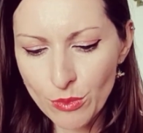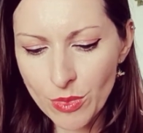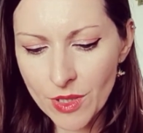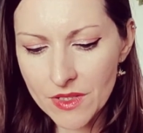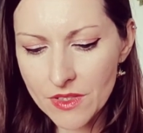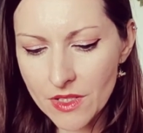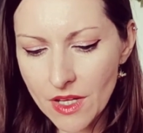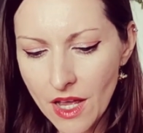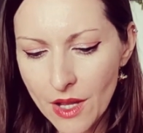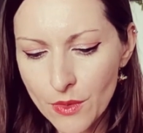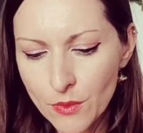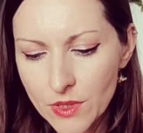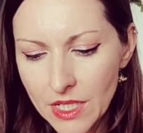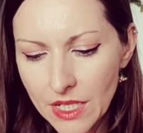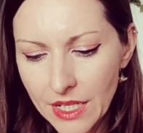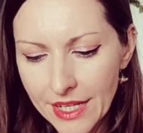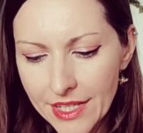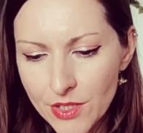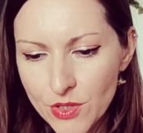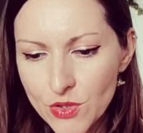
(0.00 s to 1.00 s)
But I would
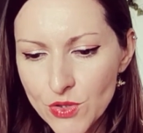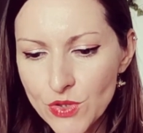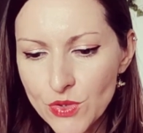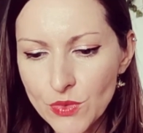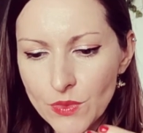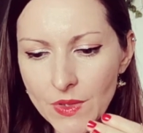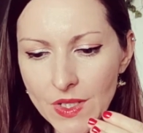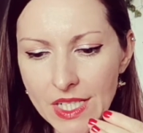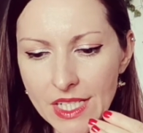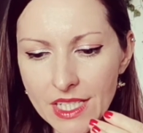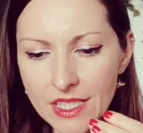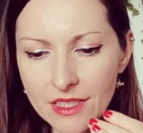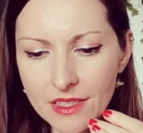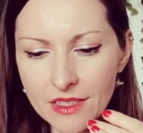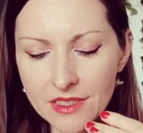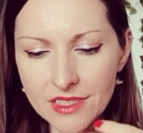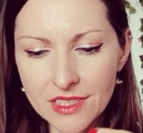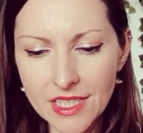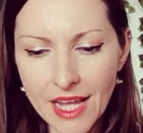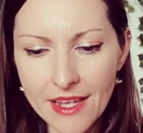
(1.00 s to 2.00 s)
like you to
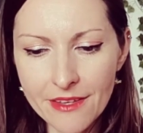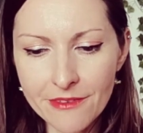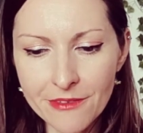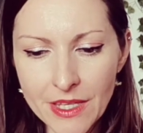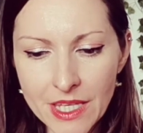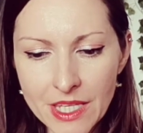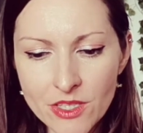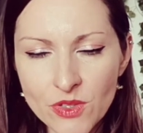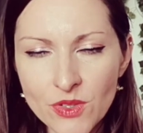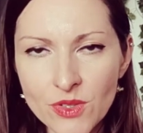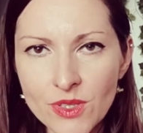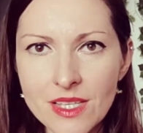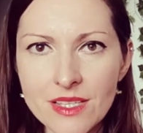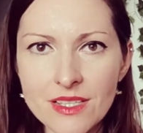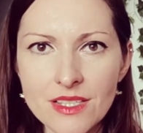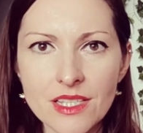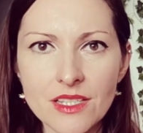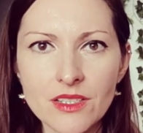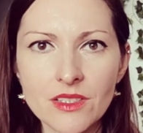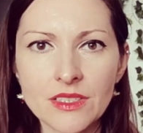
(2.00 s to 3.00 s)
really dive into the
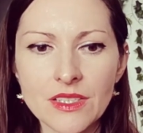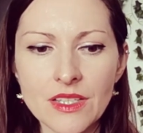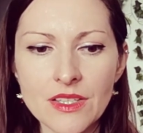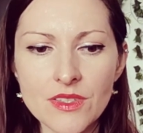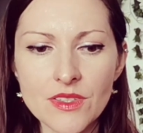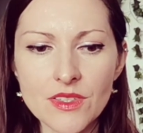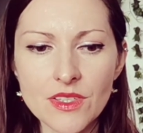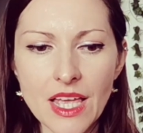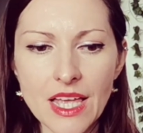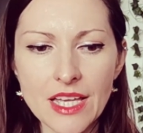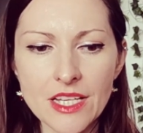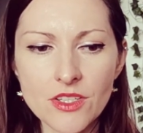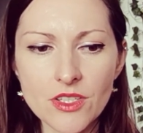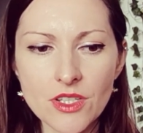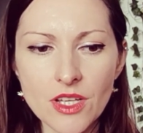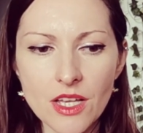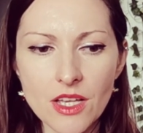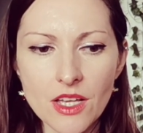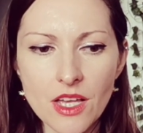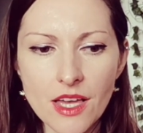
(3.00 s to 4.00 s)
stillness and
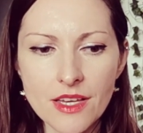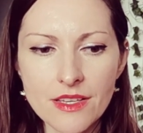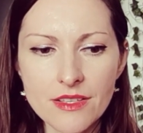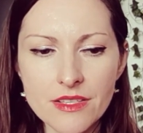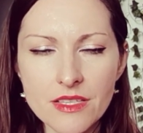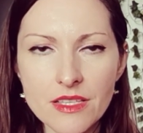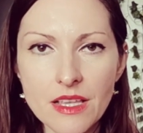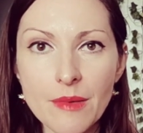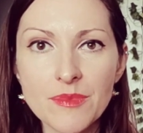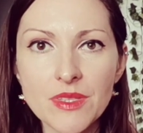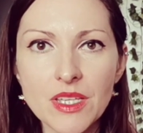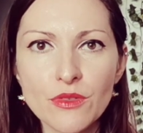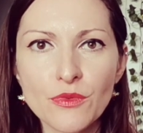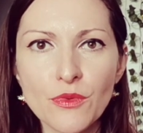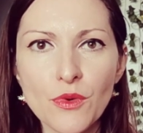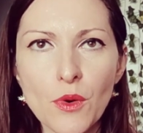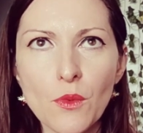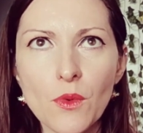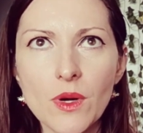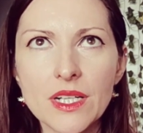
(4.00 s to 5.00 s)
accept it
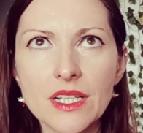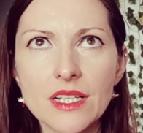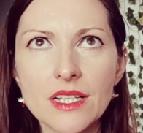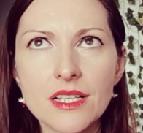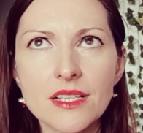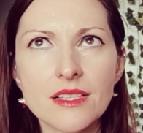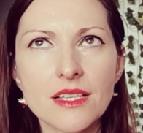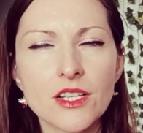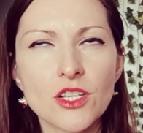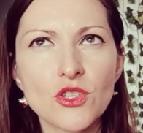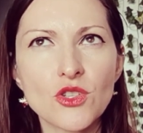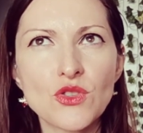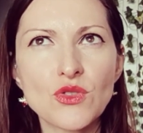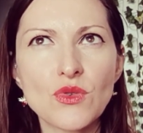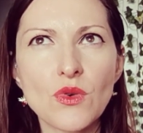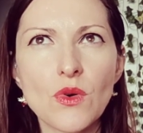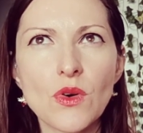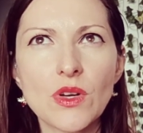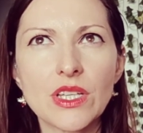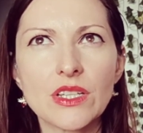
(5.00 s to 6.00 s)
for what it is and
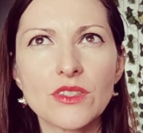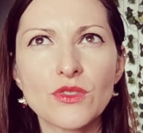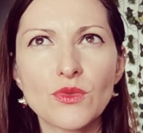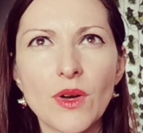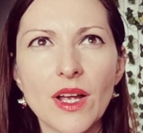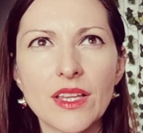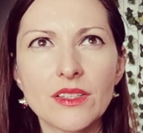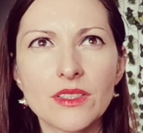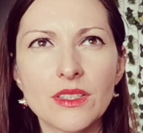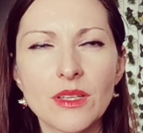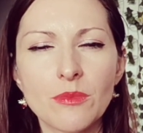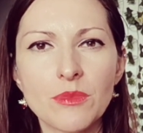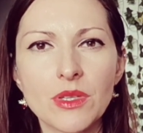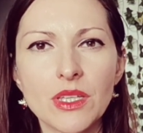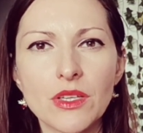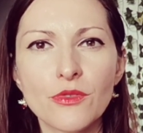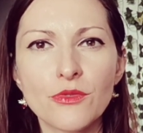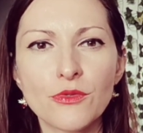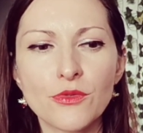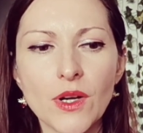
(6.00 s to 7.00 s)
enjoy it, rather than
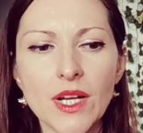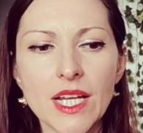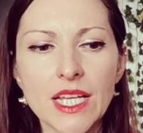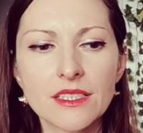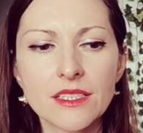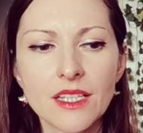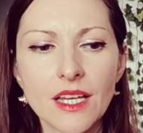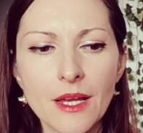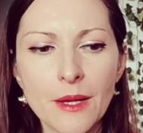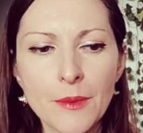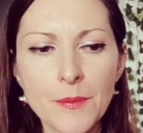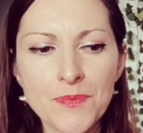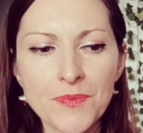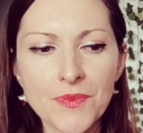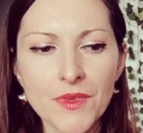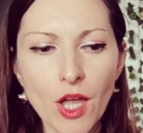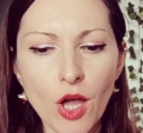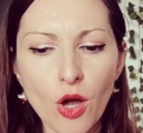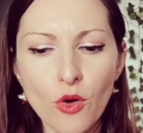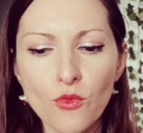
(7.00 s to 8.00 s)
be afraid
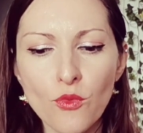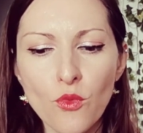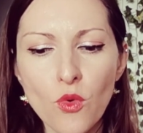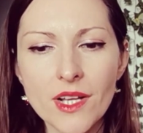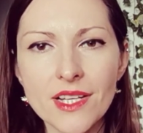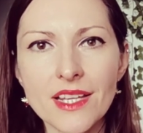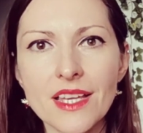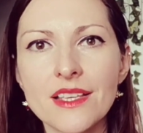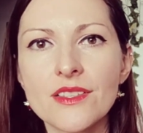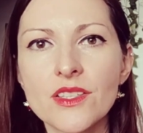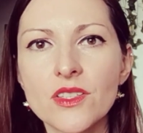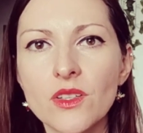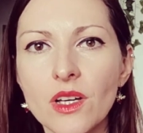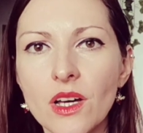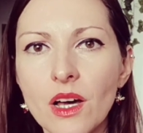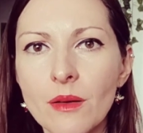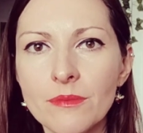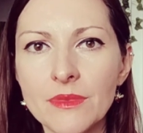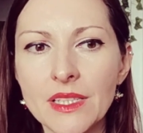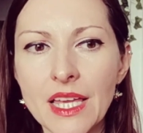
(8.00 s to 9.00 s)
of what is to
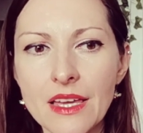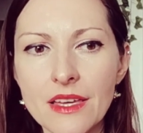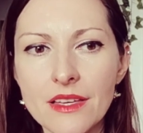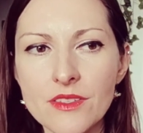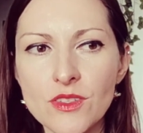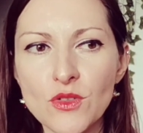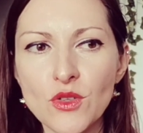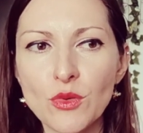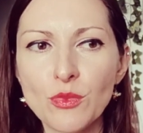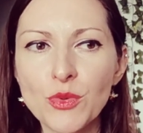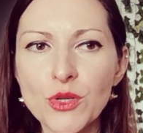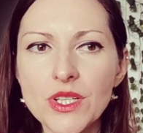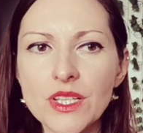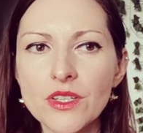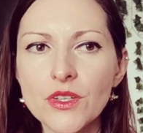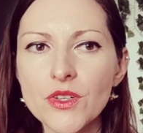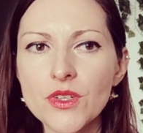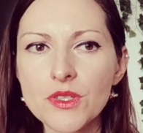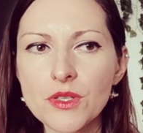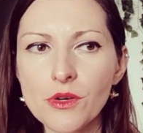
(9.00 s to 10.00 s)
come next. You're
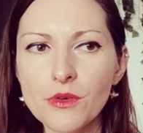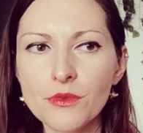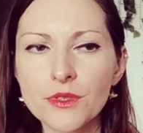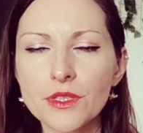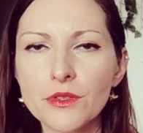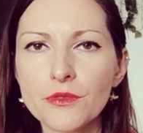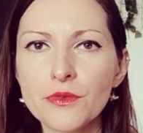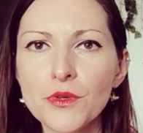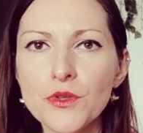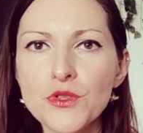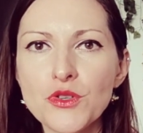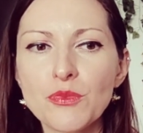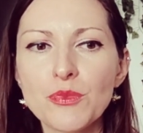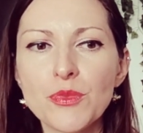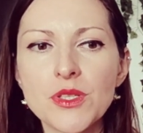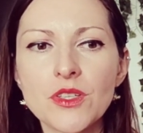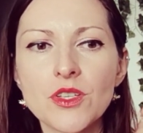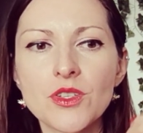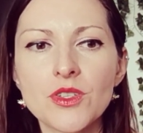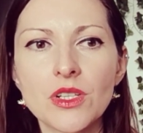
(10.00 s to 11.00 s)
putting yourself in the future
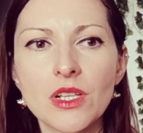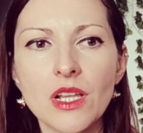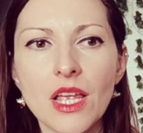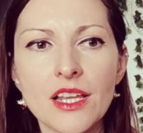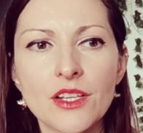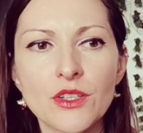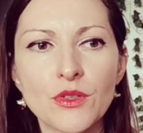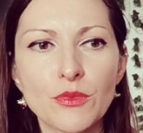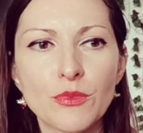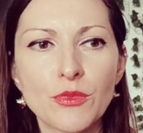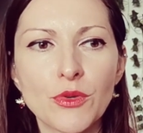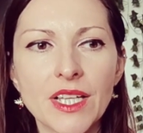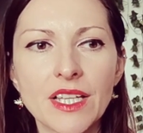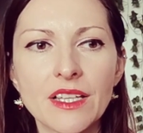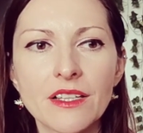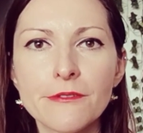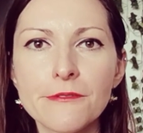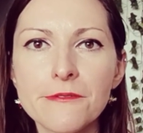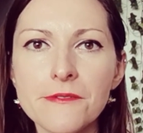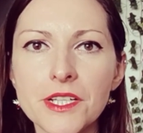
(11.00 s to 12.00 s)
position and you're
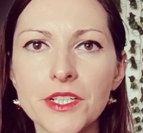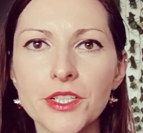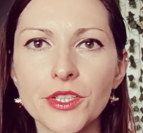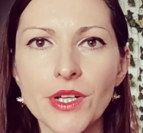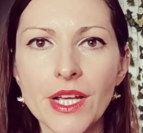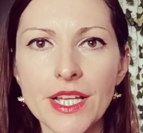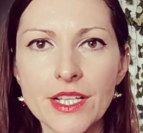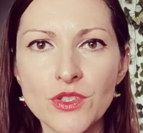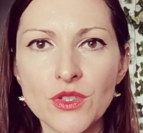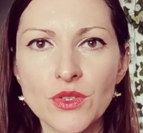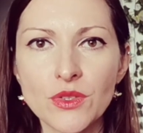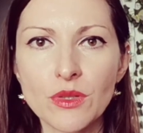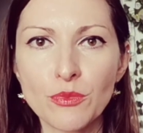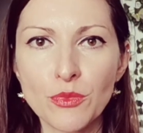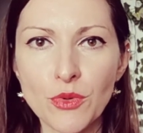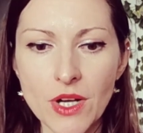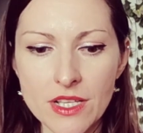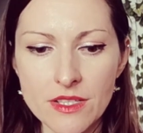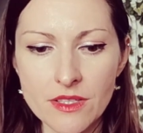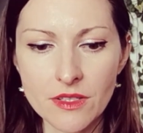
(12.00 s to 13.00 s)
bringing fear into the
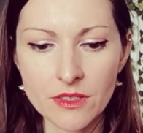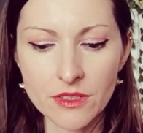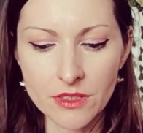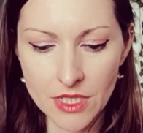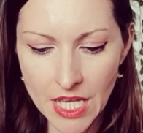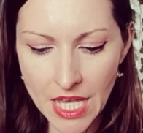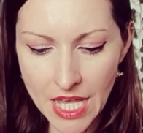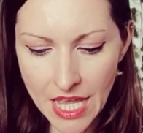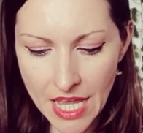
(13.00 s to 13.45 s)
present.